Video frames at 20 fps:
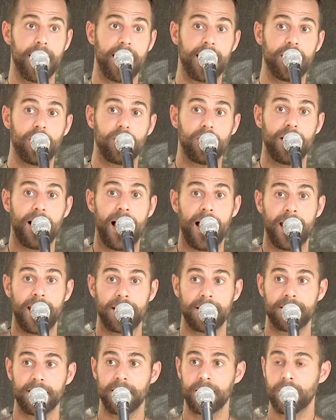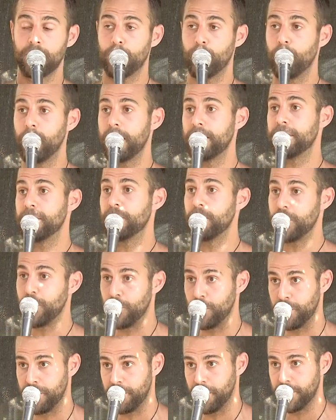and aligned with the
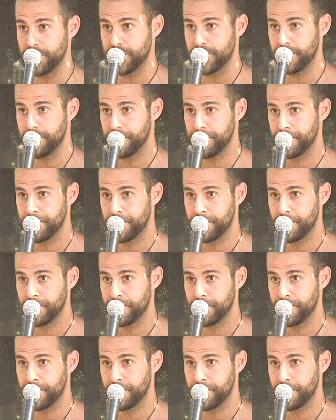universe.